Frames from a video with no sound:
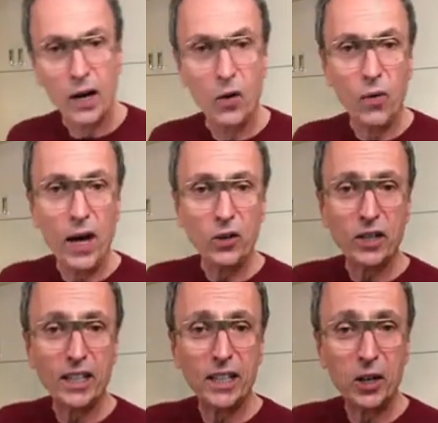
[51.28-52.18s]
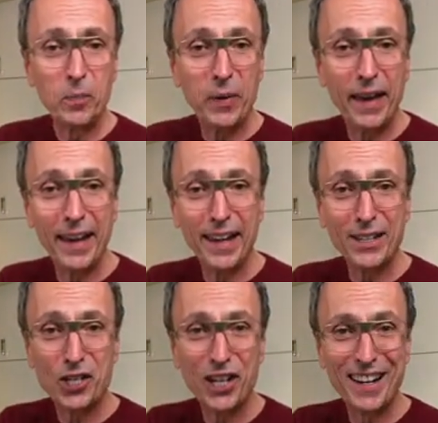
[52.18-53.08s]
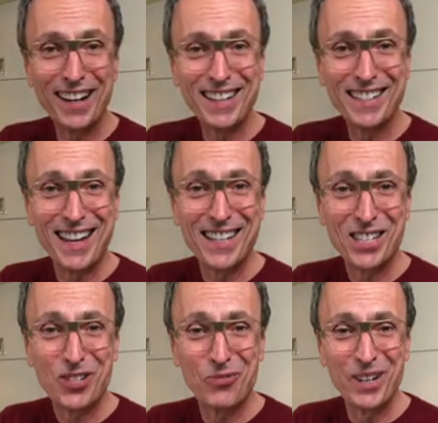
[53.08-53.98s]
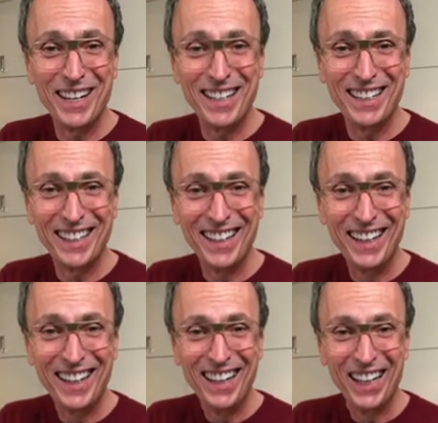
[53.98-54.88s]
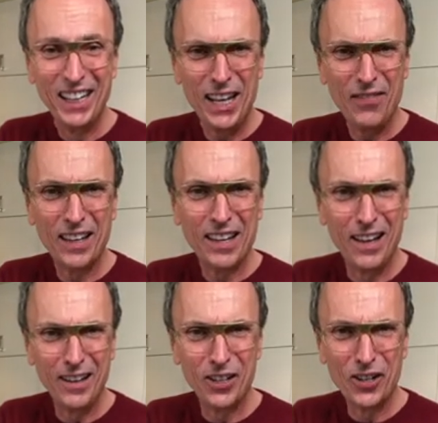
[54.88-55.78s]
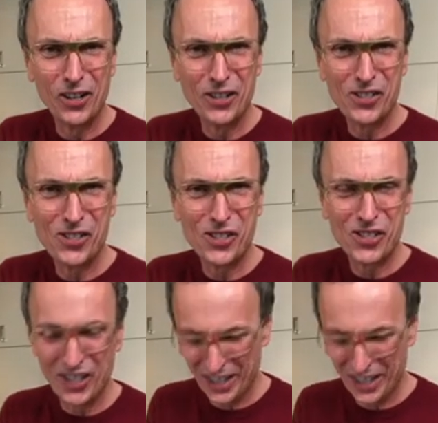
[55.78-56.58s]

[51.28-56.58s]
Wow, look at the little packaging. Isn't that sweet? Love the colors.